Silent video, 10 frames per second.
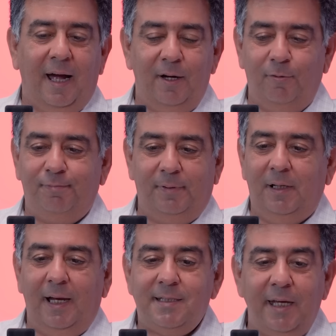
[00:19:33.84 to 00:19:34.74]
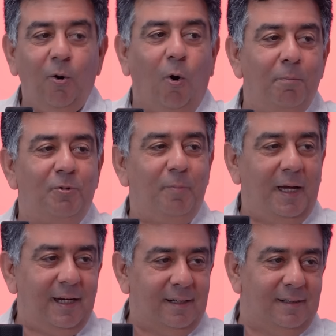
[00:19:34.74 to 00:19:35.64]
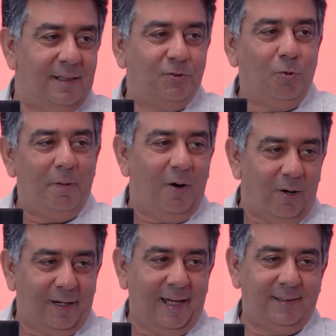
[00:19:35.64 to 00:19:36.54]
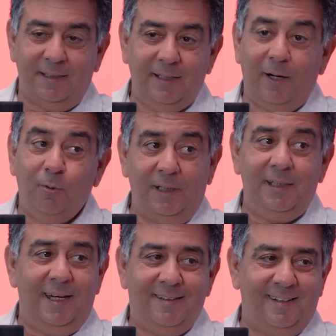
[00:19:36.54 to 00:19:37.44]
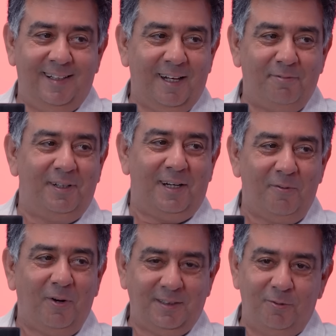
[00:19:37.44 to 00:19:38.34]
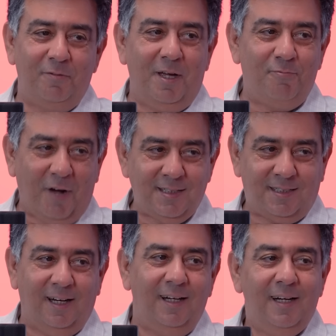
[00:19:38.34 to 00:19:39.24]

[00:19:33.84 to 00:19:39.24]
kind of, let's say, home to make it a super hot hatch. And I don't think the 800 definitely was a right fast car.